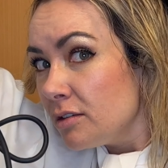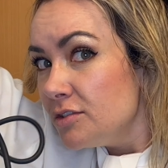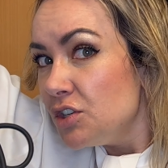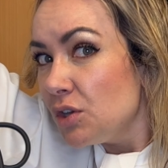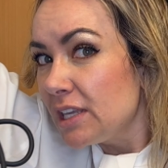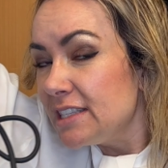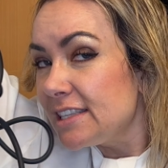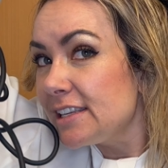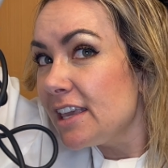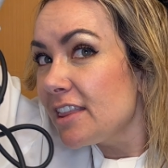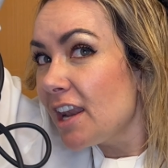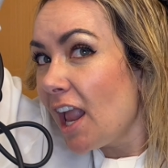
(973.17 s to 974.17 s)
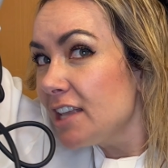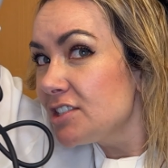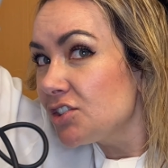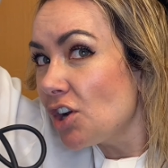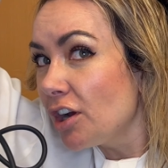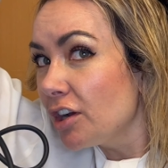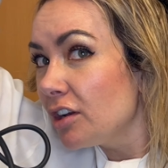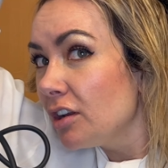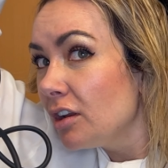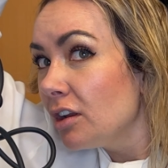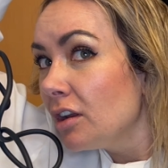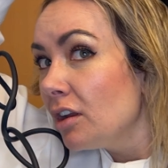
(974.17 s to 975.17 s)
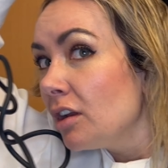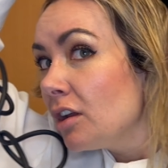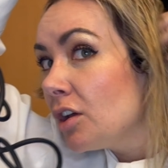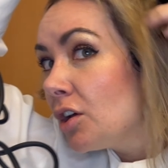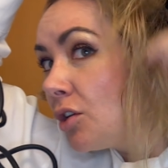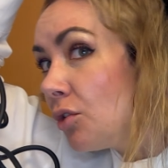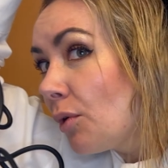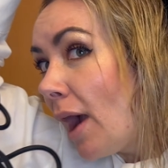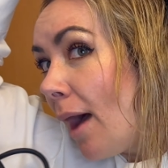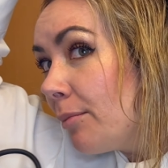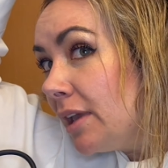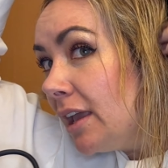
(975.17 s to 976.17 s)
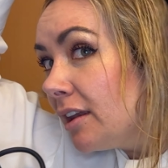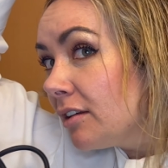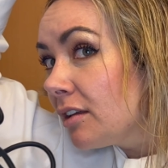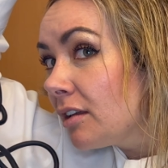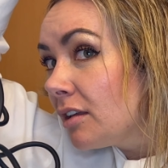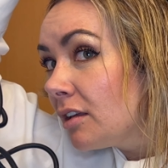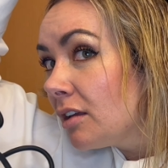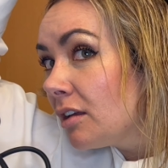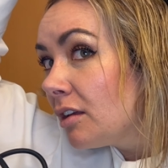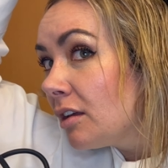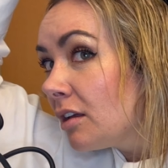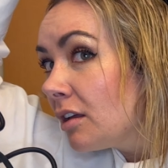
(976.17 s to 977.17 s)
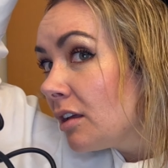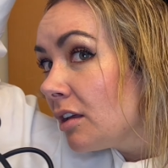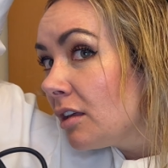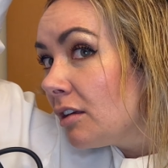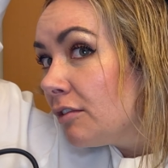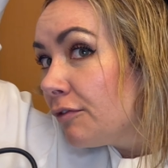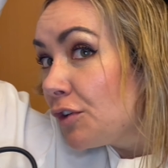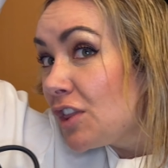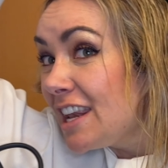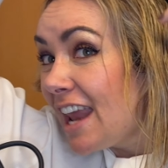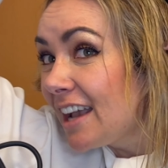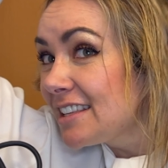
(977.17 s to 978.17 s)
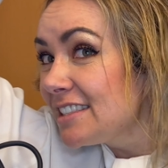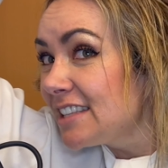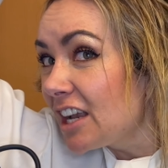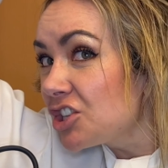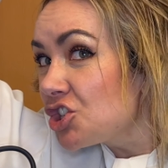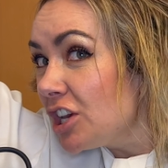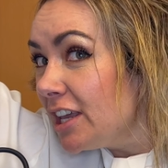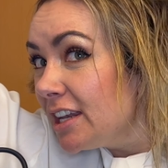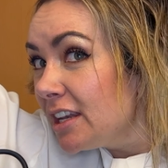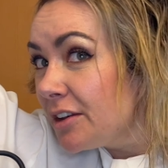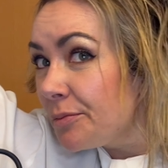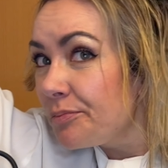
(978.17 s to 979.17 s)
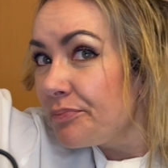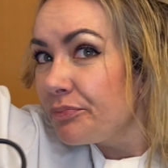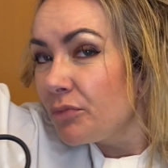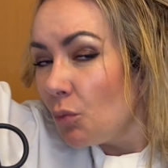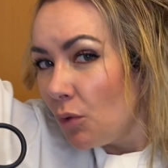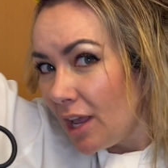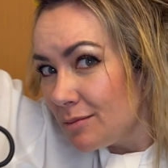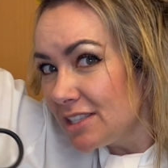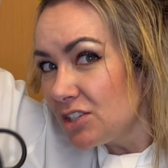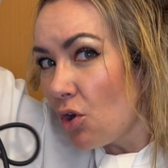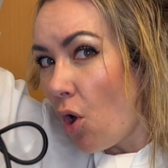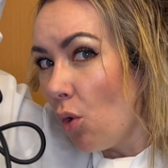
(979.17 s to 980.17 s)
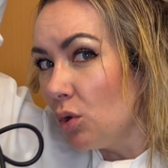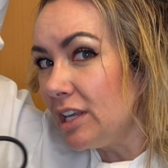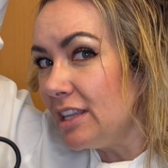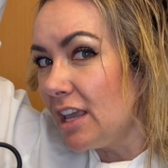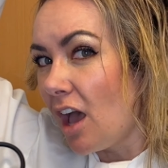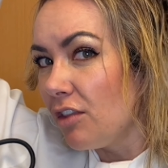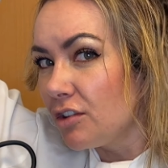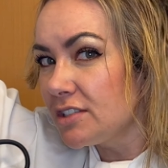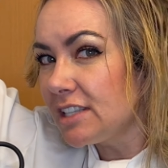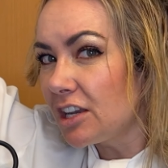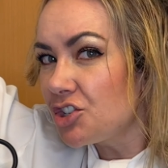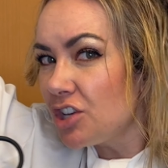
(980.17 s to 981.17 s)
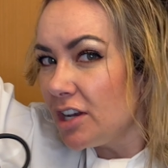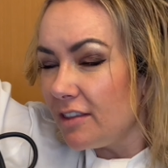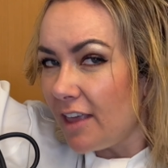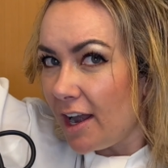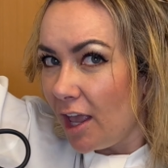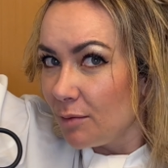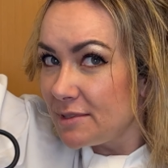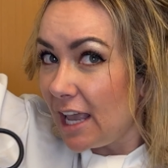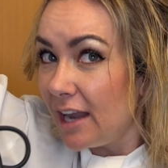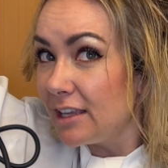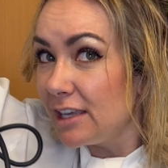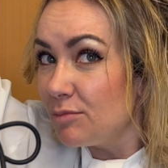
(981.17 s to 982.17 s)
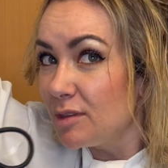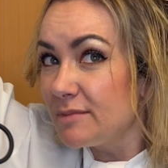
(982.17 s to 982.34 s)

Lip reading: You can see that I start grabbing for the next section when I'm still holding the other section, and that helps kind of keep them